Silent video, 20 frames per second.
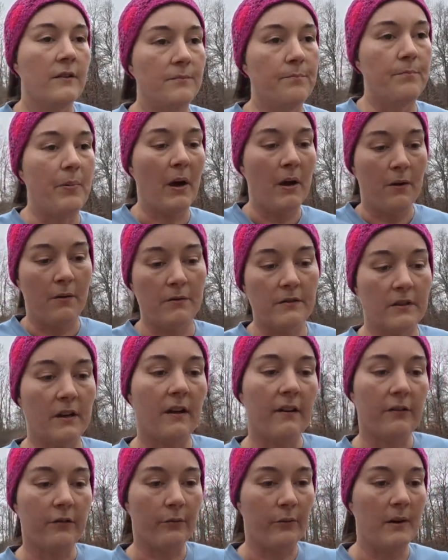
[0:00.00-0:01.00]
Bone
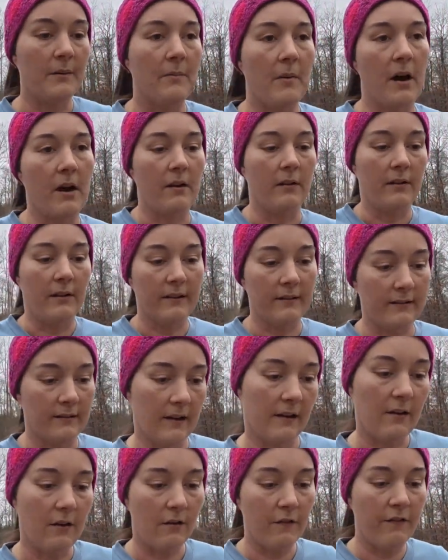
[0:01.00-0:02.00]
does remodel
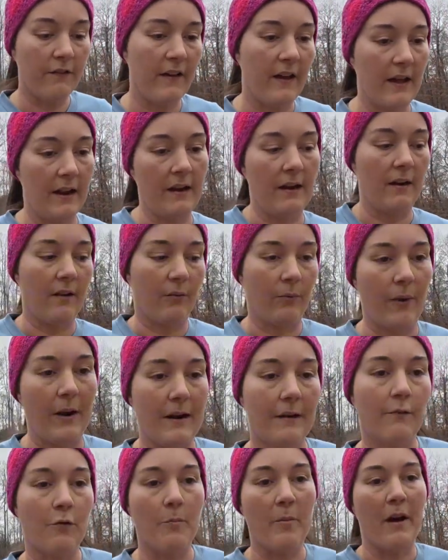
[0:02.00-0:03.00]
itself at a rate
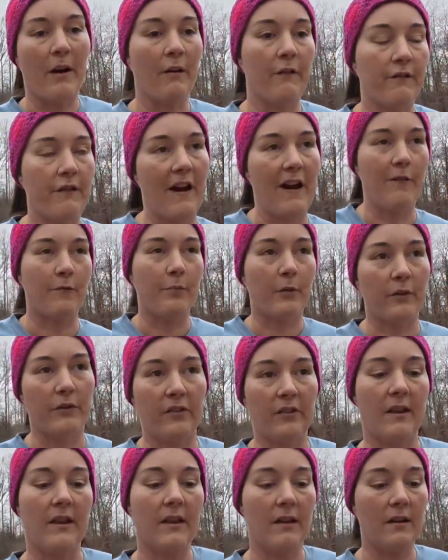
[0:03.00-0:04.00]
of about
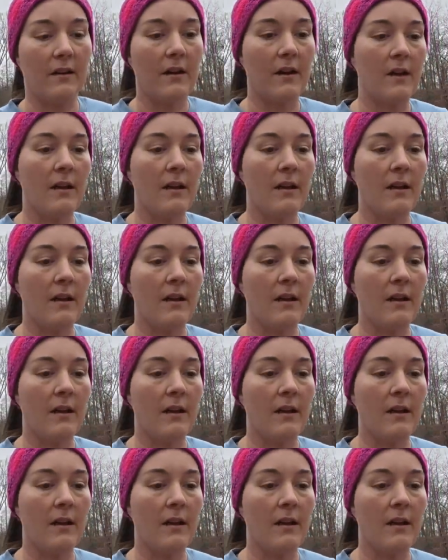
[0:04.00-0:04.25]
5%